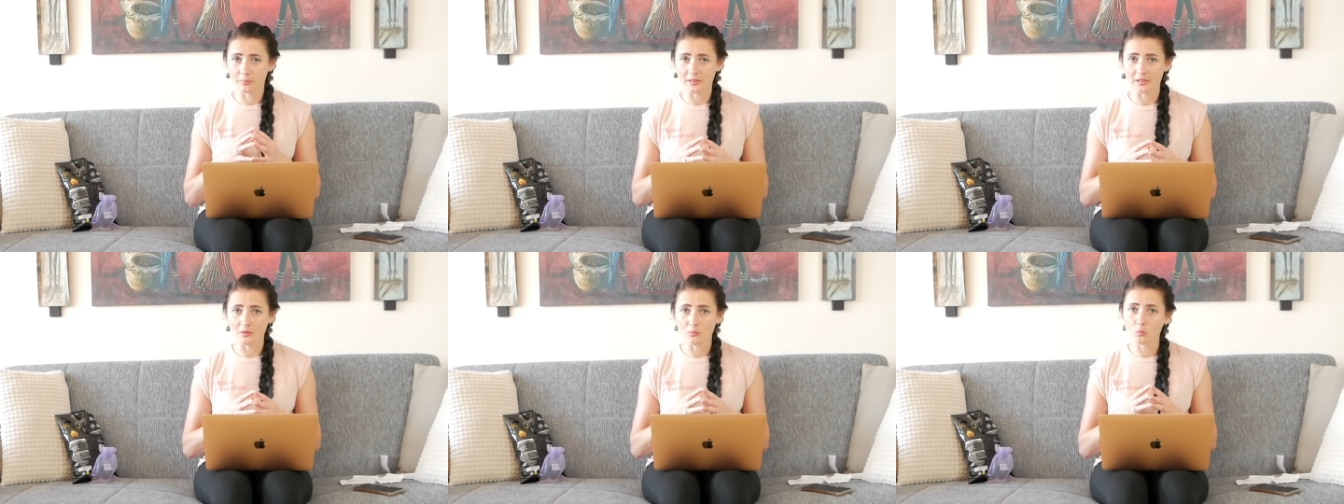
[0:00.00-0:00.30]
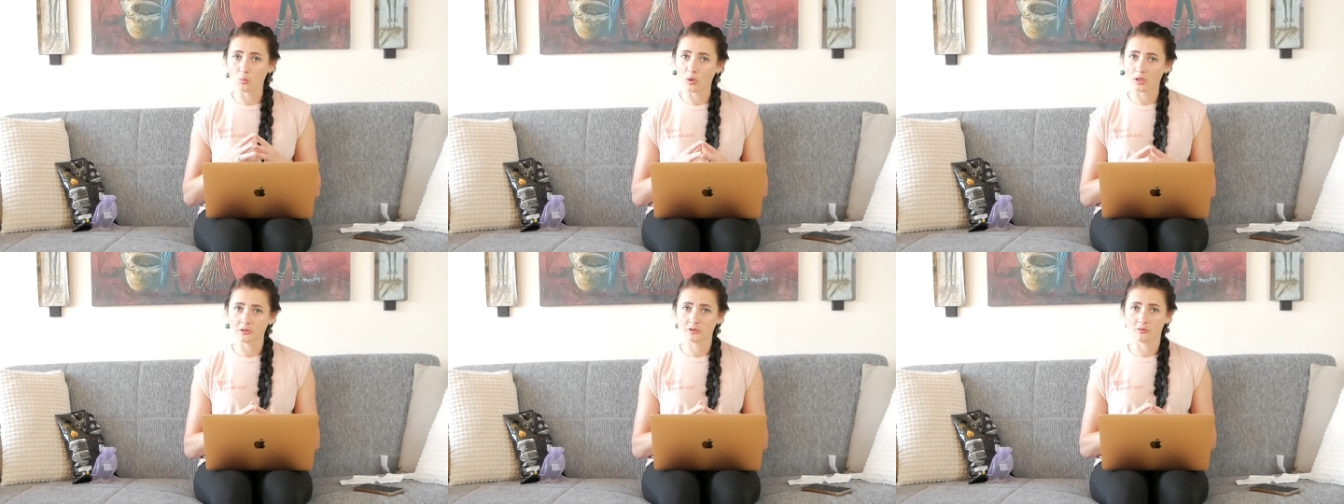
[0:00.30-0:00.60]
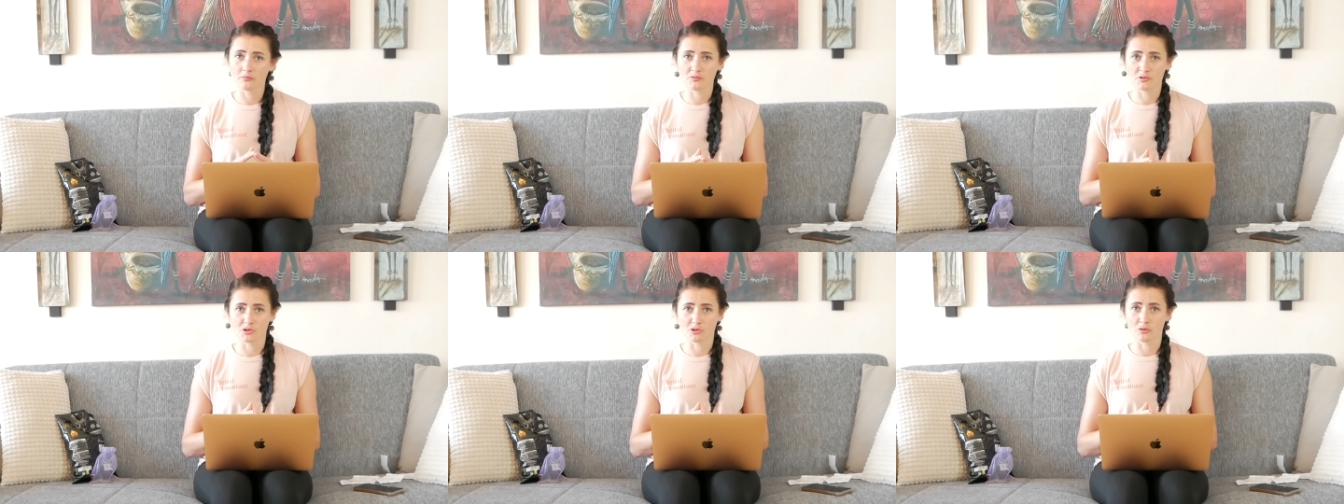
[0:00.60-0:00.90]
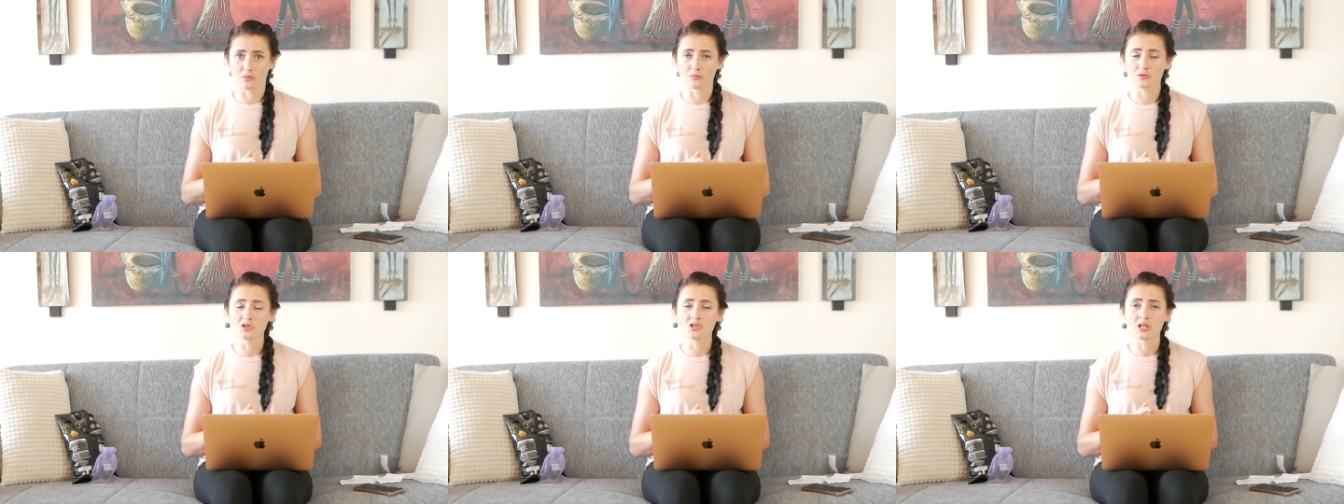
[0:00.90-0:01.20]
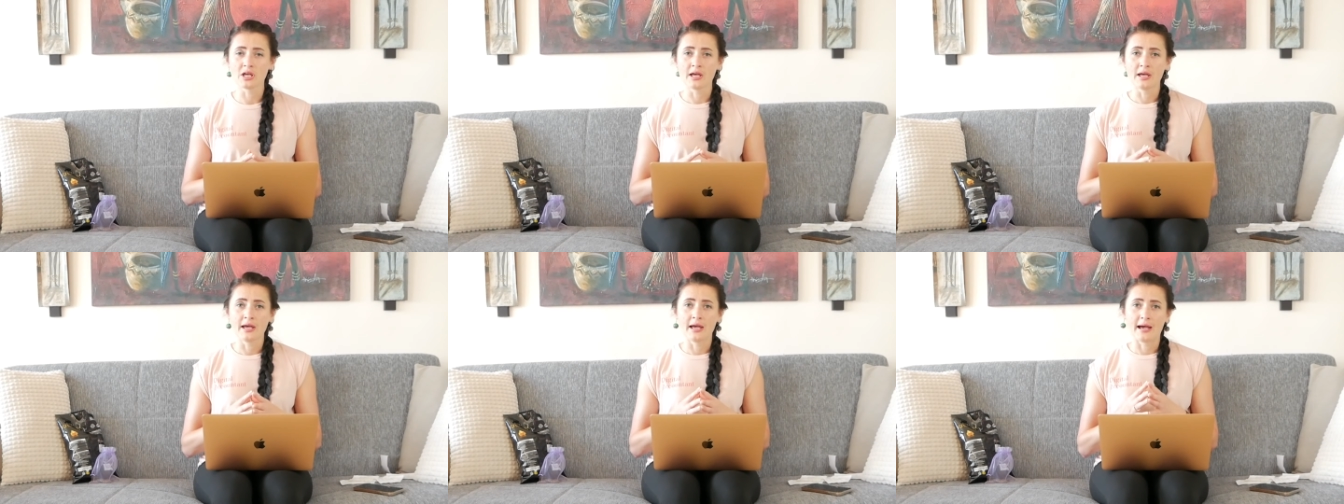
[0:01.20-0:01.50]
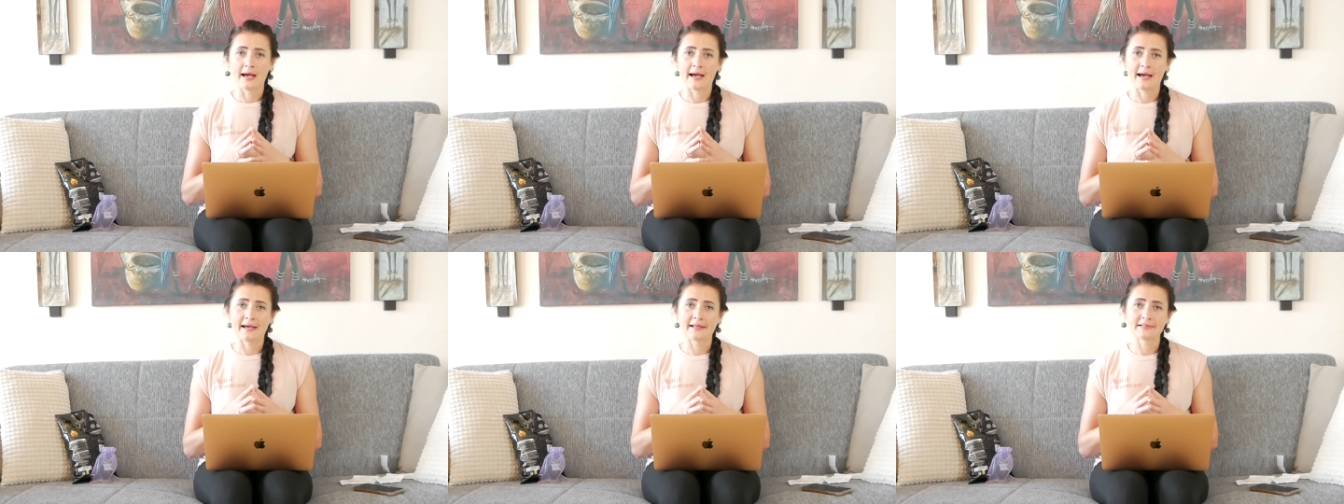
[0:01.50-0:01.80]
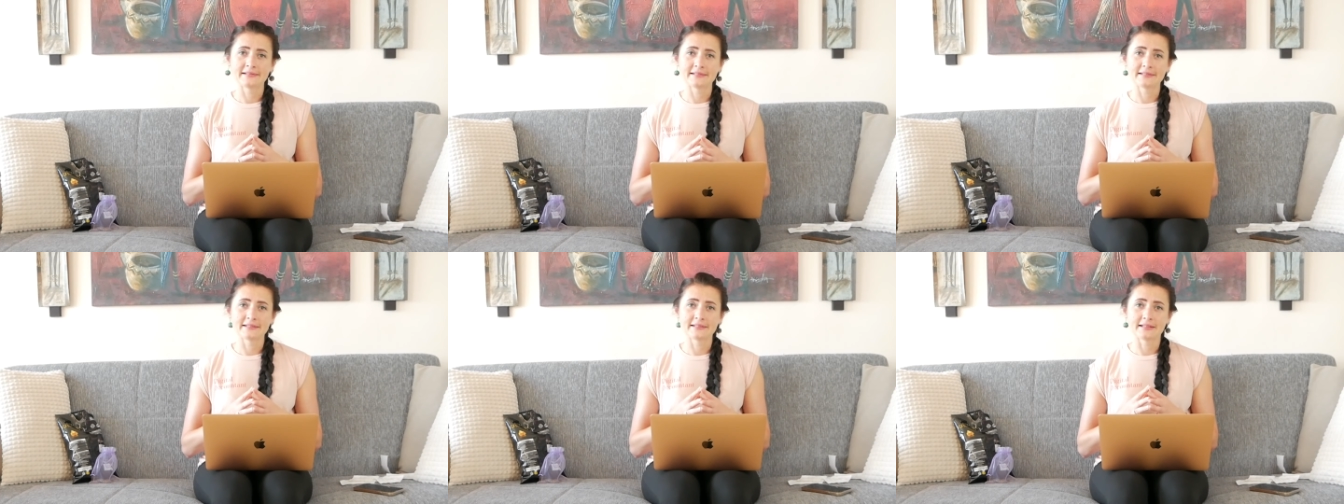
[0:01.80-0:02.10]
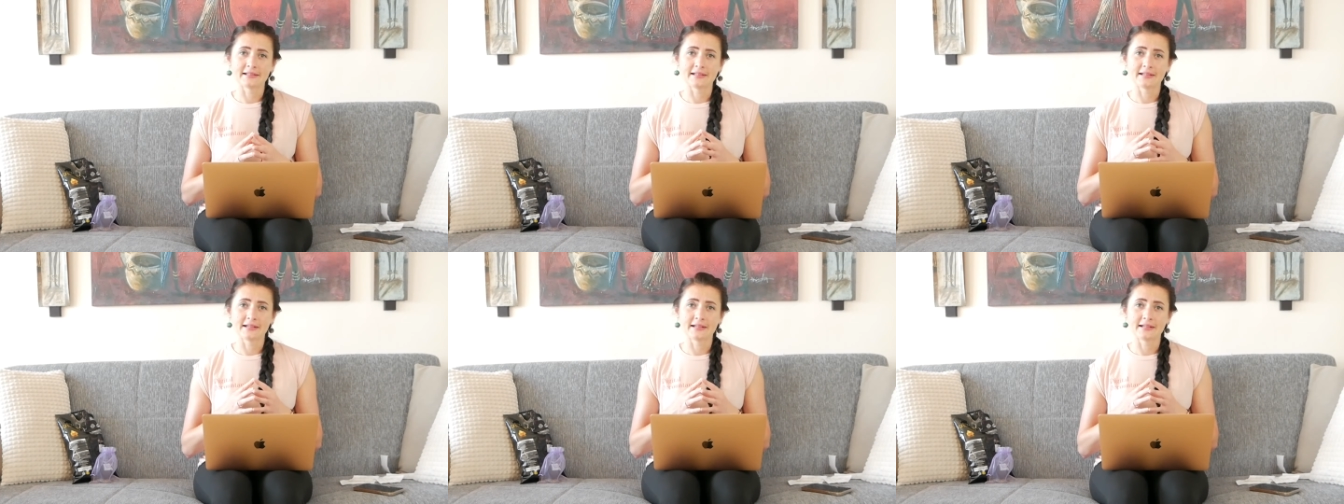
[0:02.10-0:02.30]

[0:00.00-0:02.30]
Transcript: be one of those. And